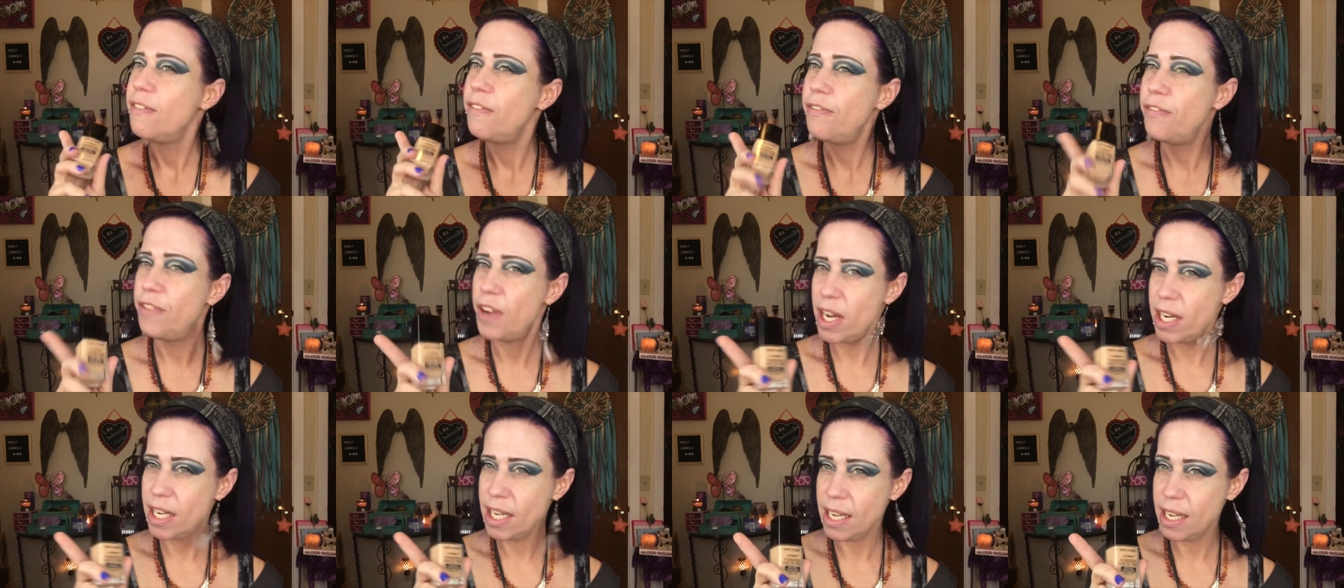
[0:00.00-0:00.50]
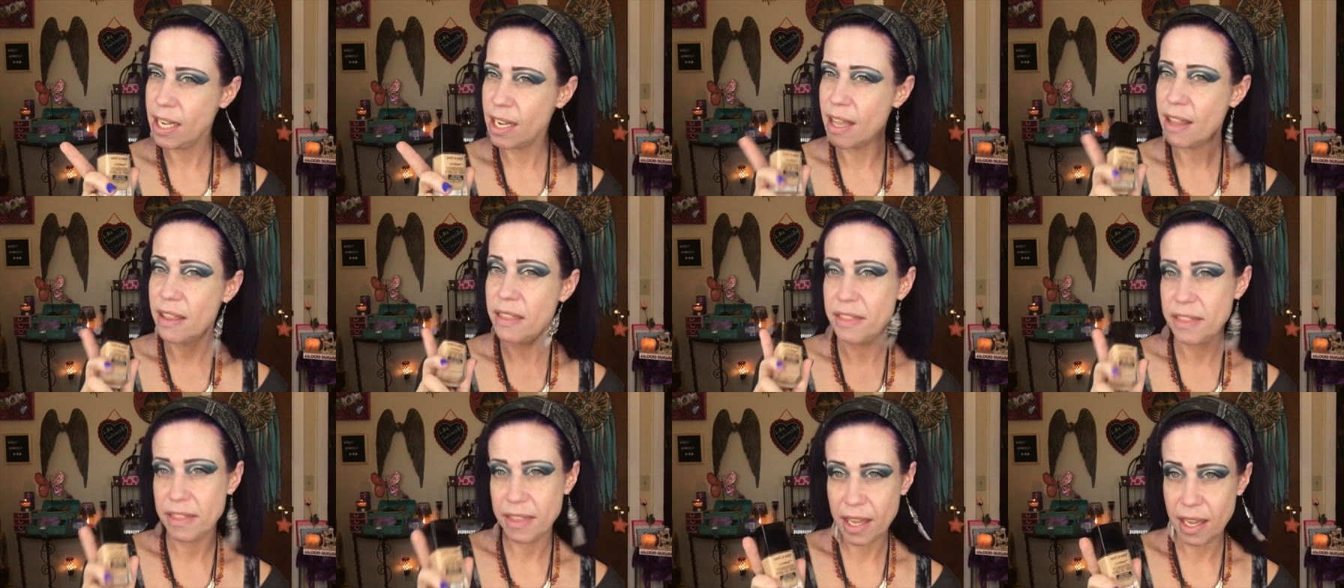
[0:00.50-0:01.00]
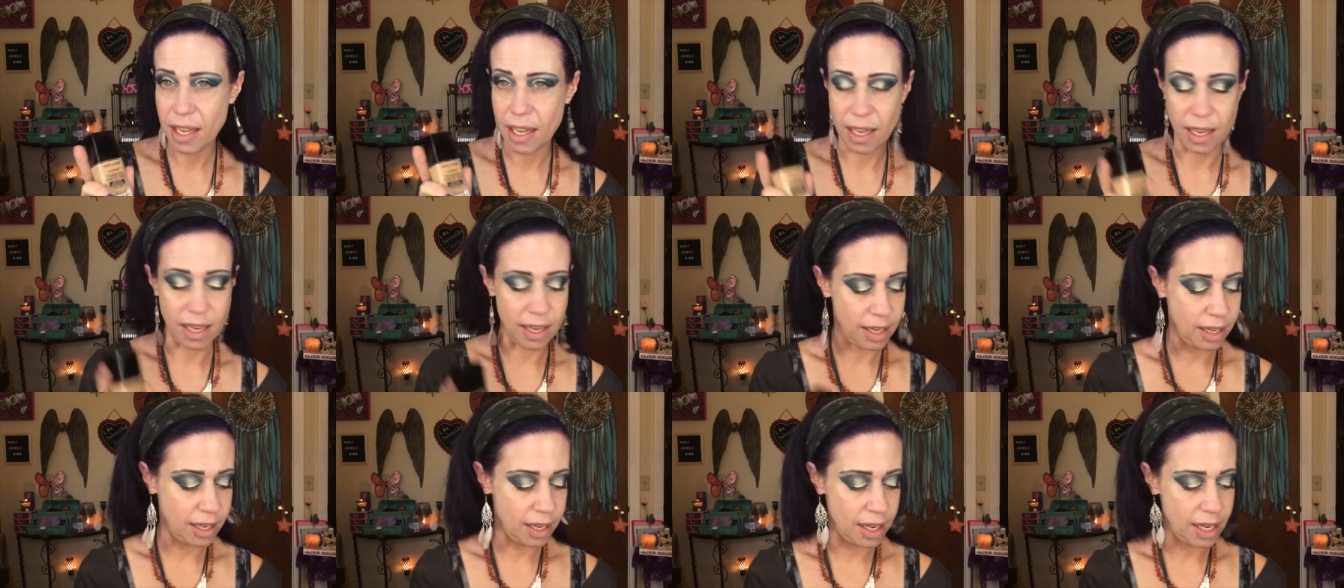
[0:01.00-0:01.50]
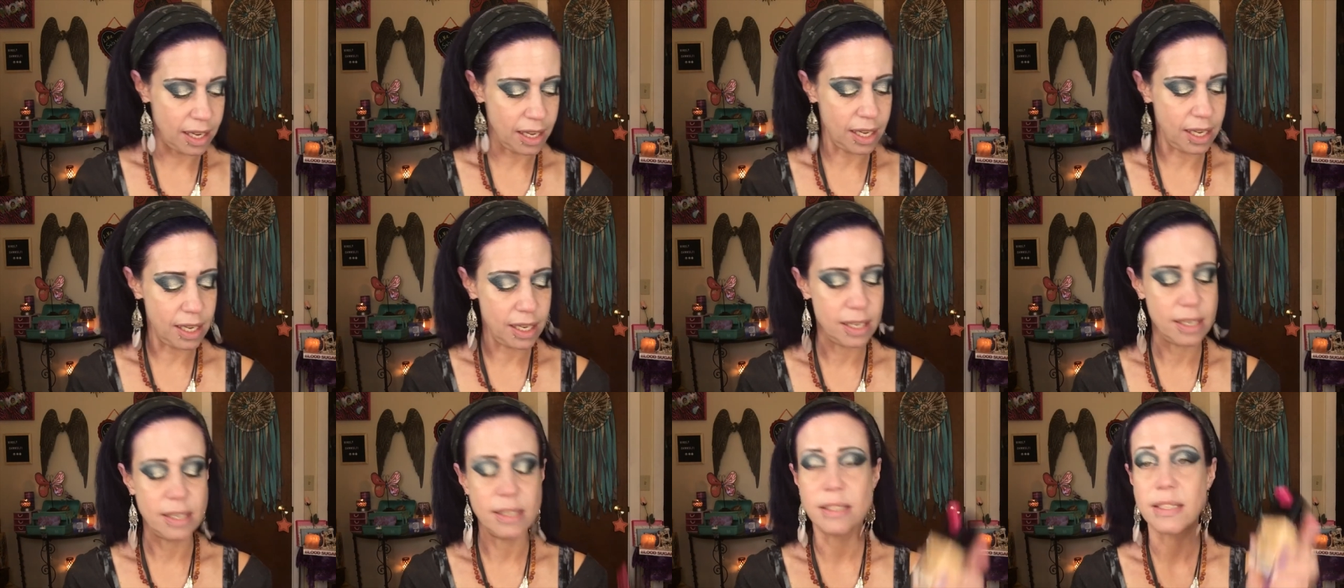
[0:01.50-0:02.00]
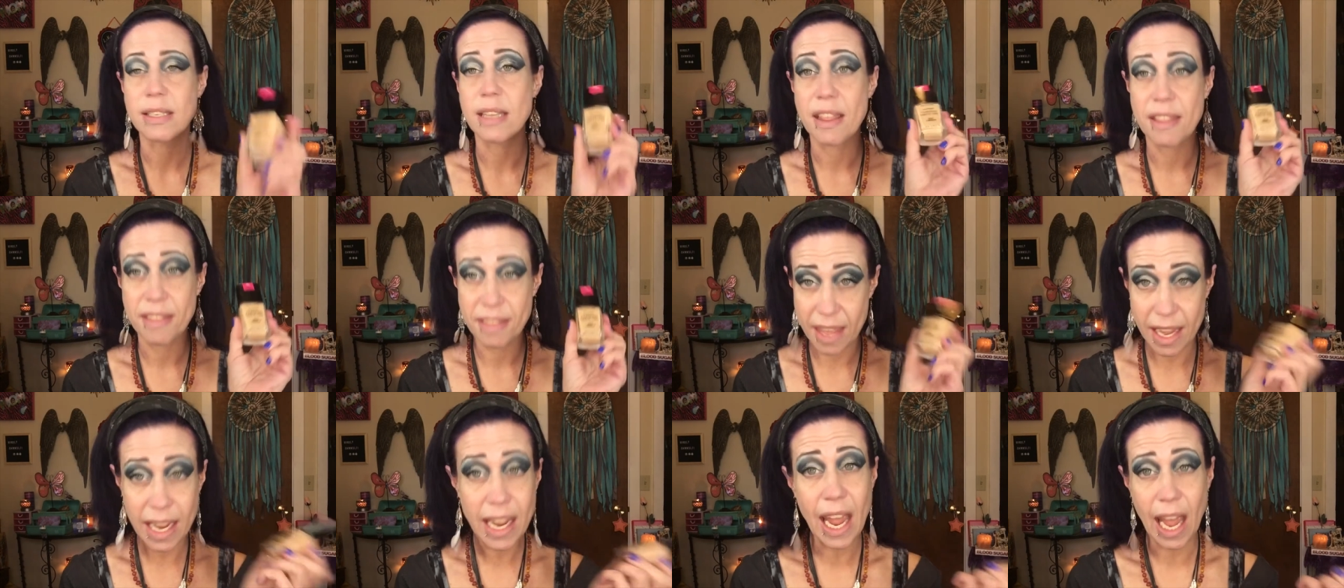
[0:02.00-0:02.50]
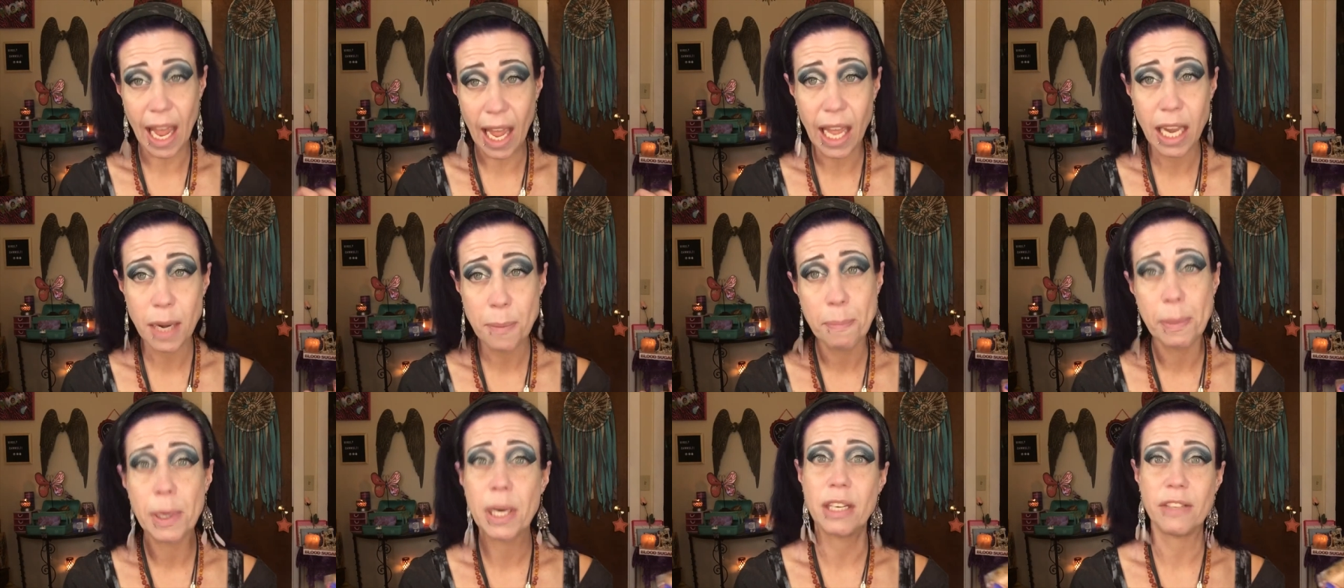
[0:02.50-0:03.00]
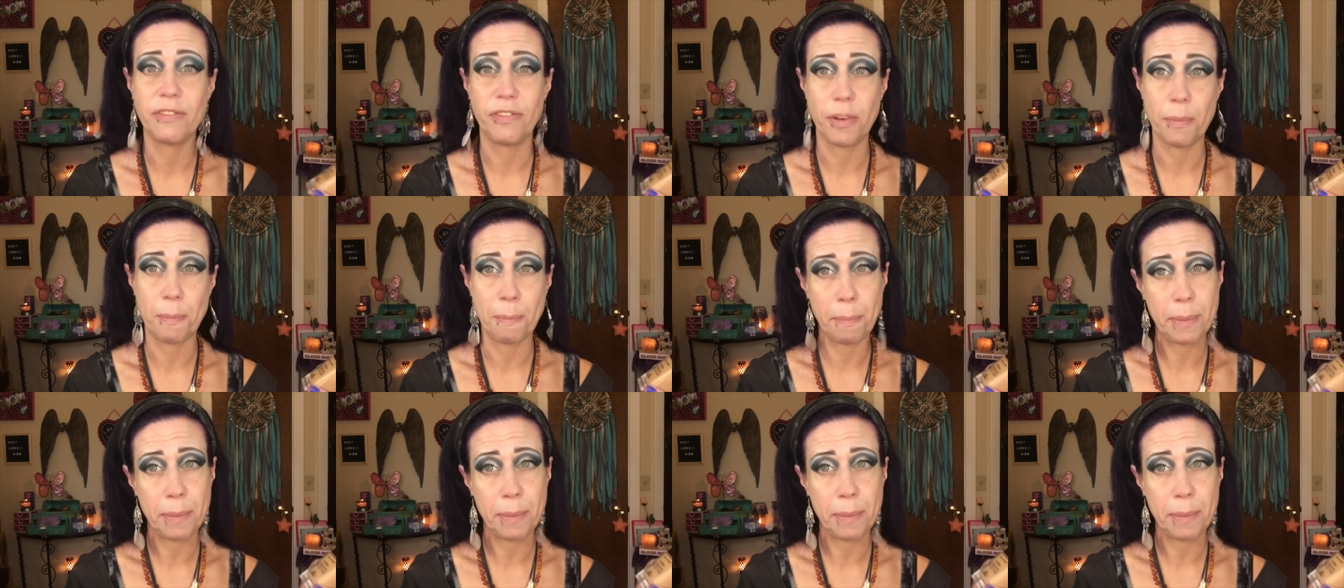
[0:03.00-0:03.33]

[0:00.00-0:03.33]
Funny thing is they had Buff